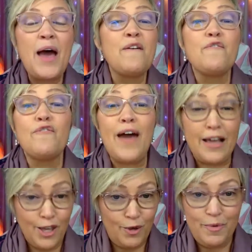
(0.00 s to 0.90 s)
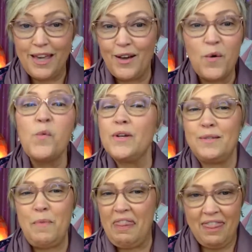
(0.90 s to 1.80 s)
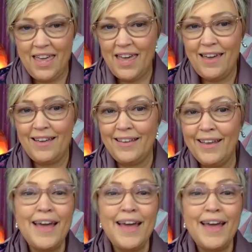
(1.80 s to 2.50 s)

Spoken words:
vacuuming was my thing.